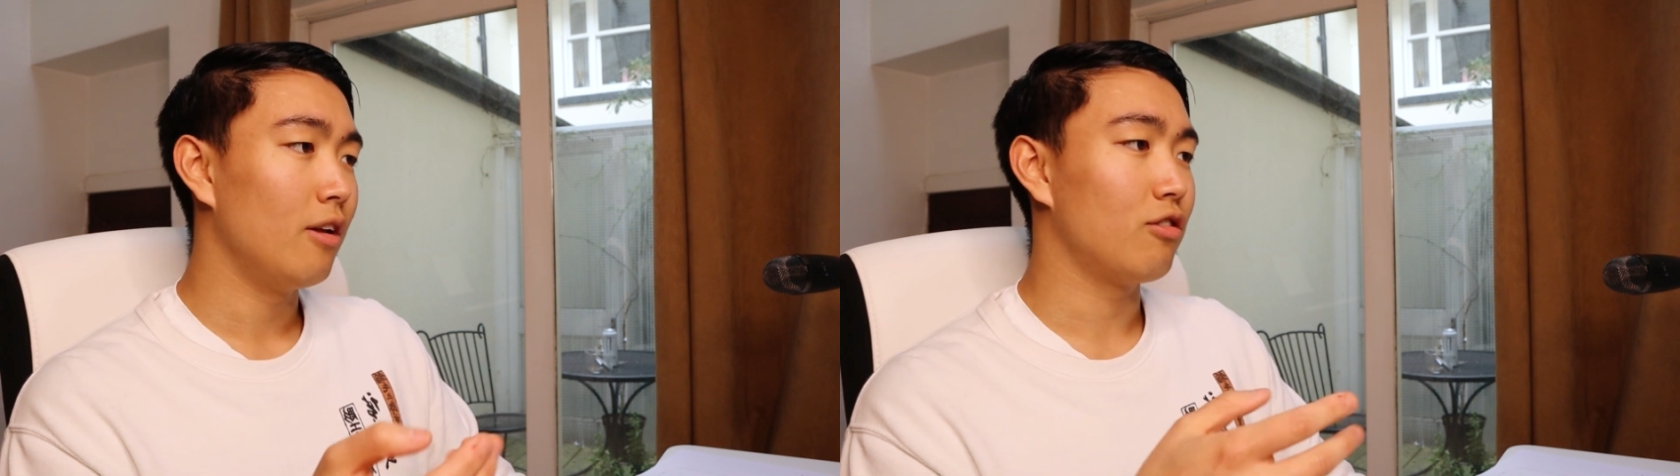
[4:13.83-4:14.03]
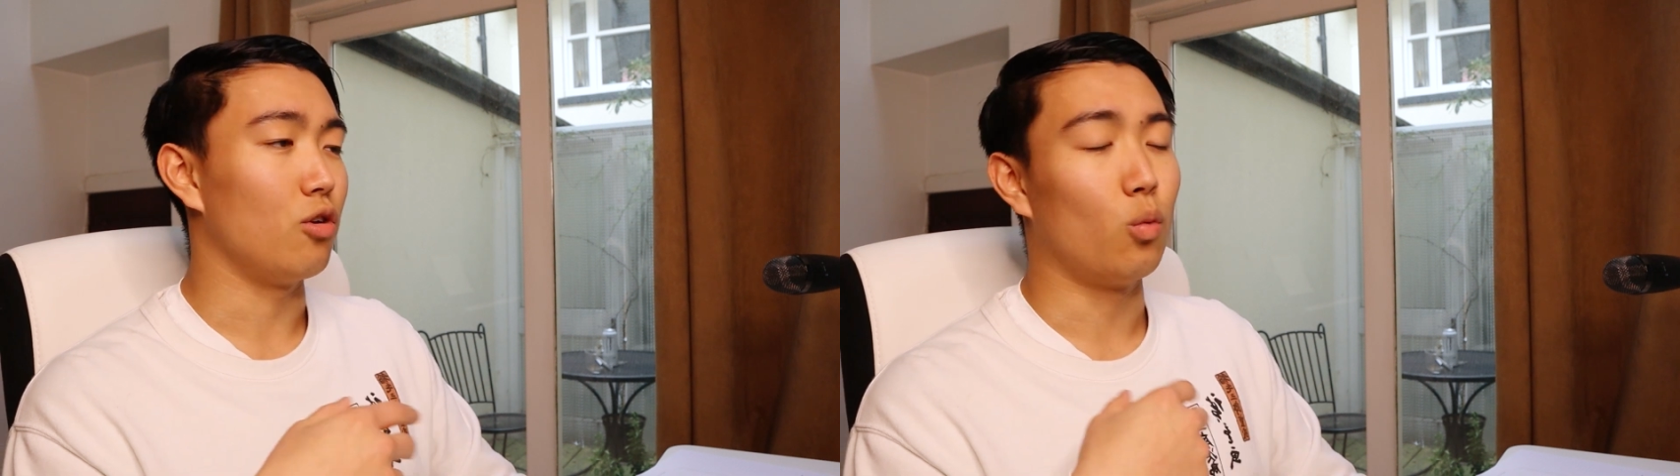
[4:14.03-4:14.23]

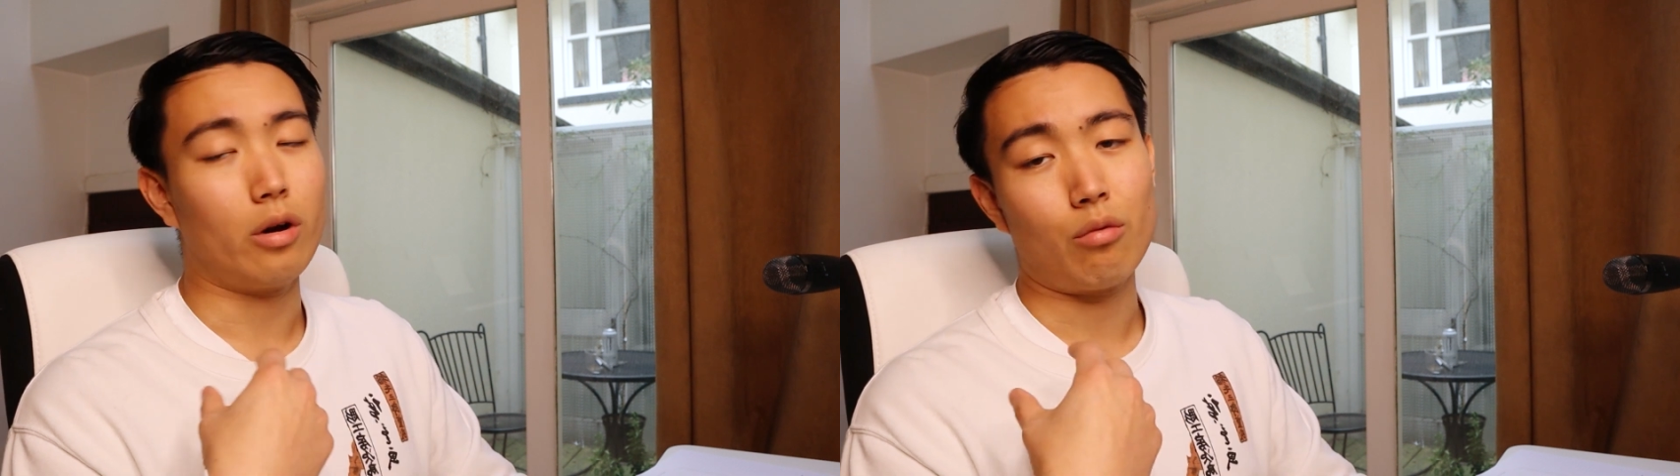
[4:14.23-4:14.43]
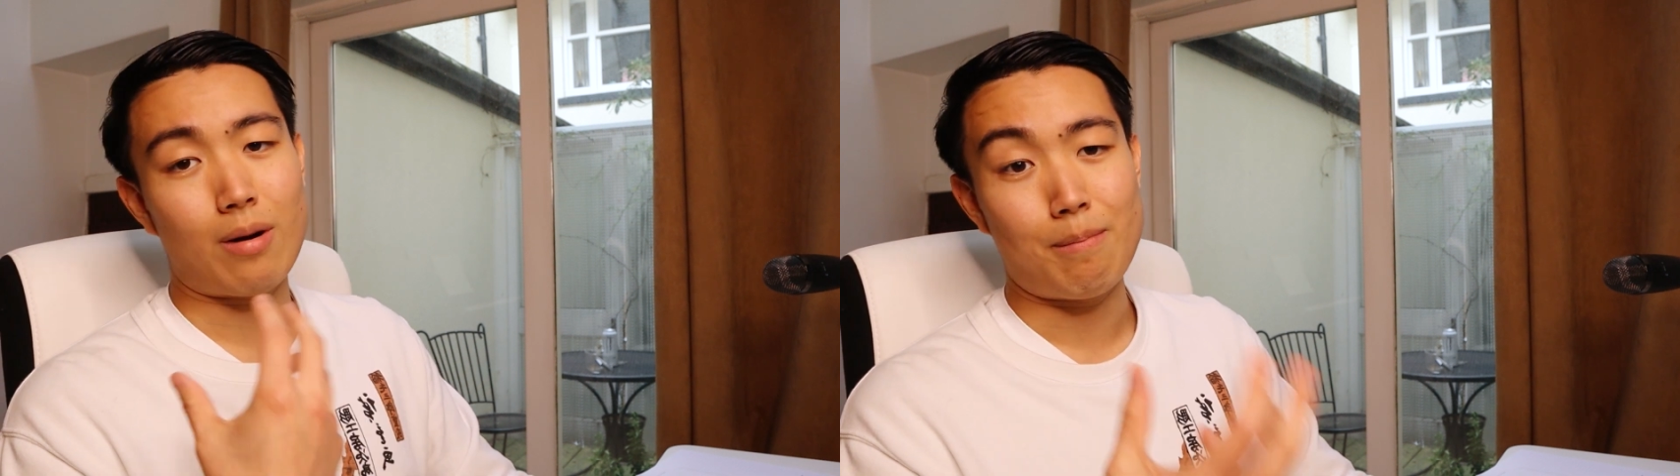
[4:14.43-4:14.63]
So you
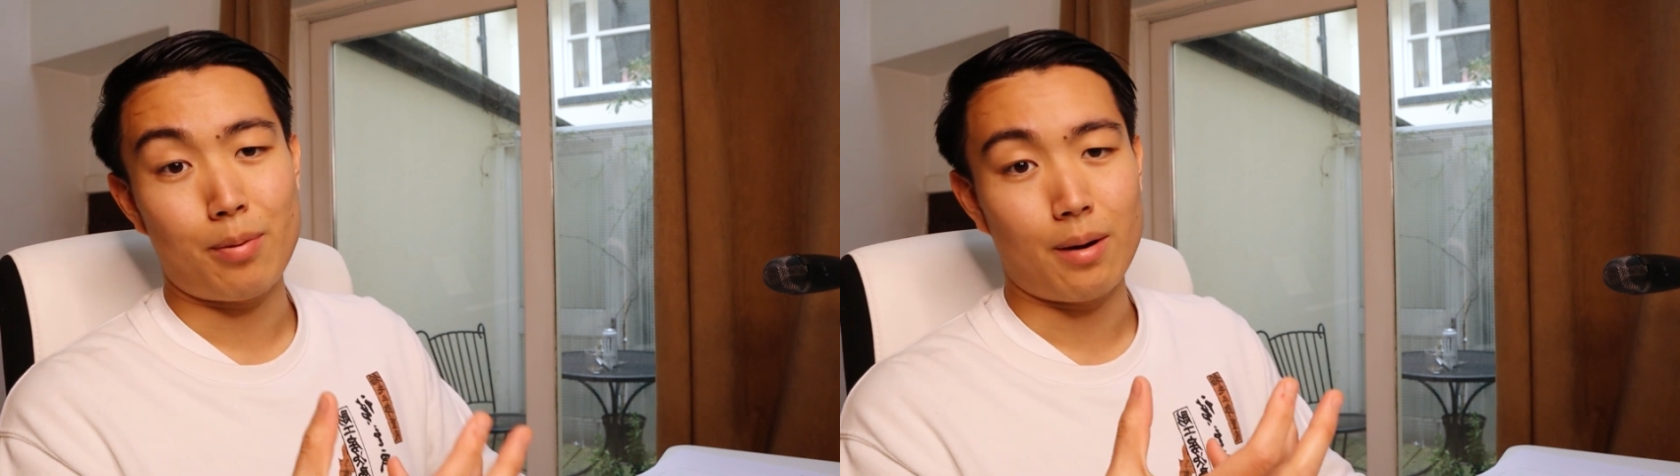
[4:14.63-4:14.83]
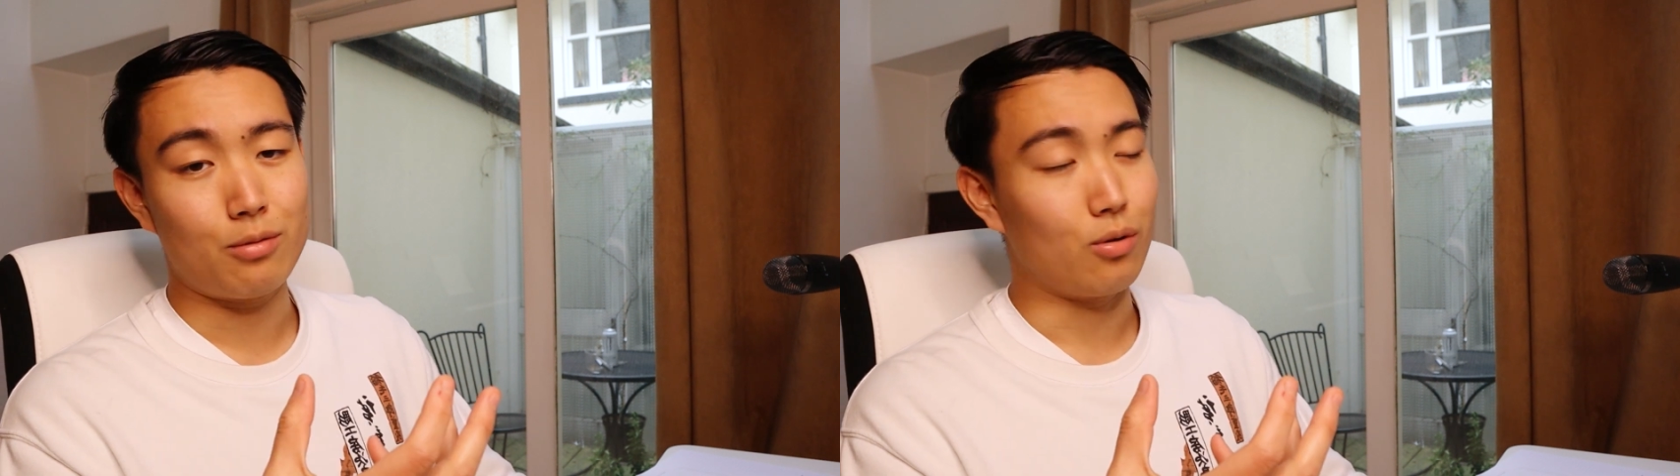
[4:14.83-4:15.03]
wanna
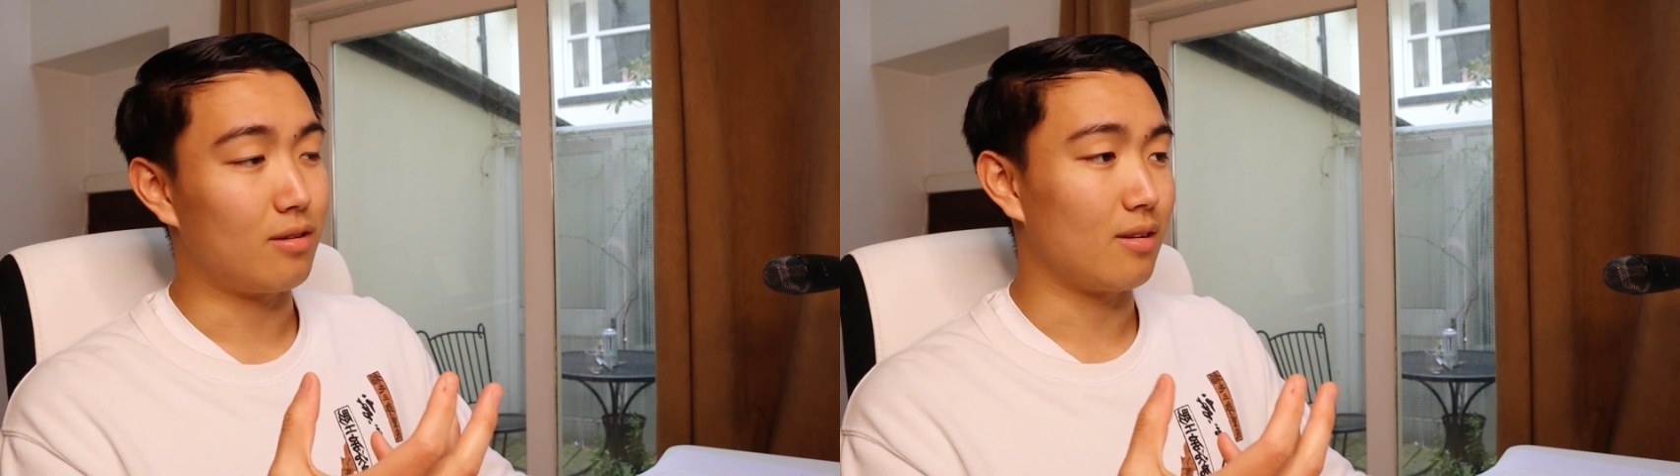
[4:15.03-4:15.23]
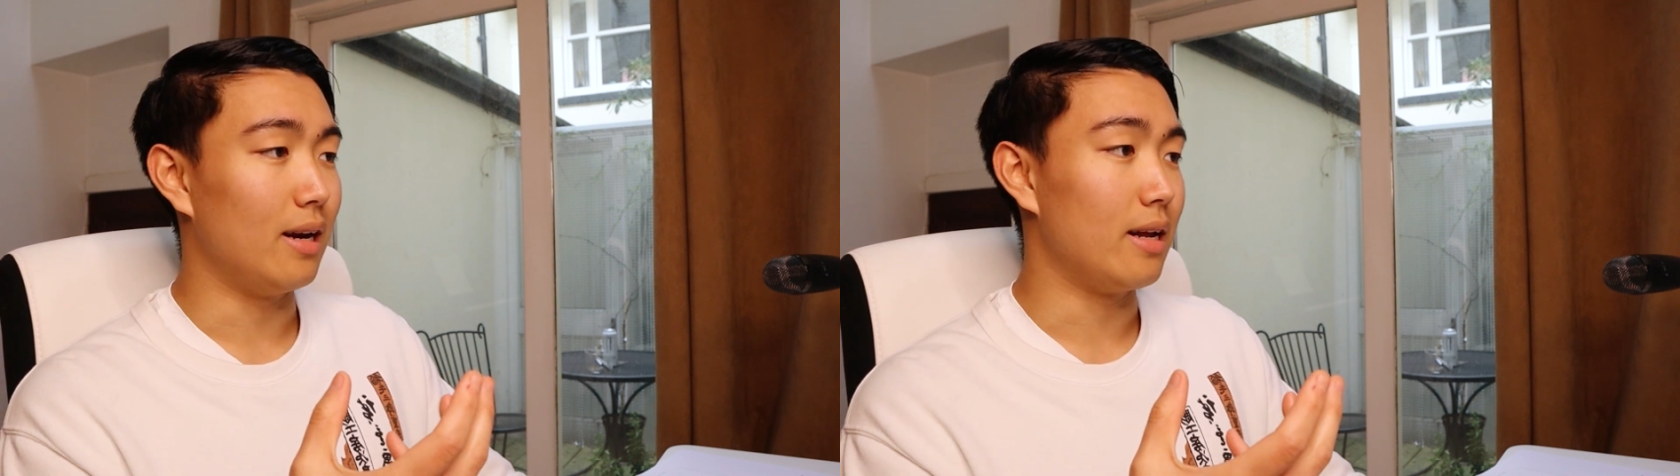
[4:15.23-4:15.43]
ramp up to a
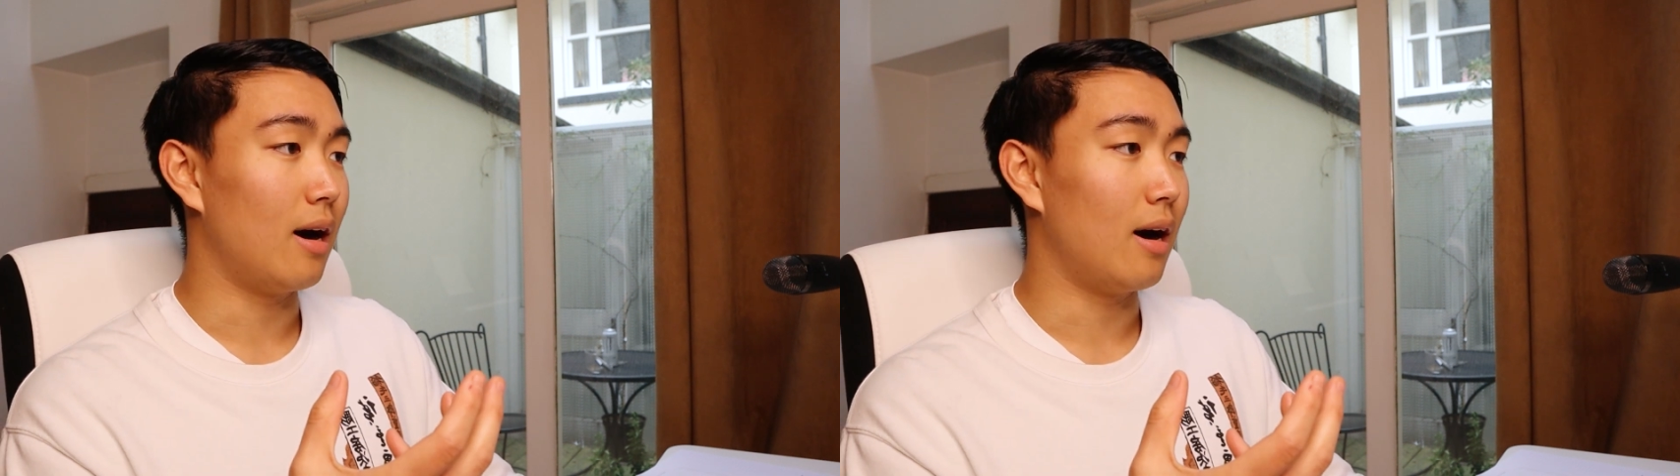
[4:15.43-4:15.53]
slightly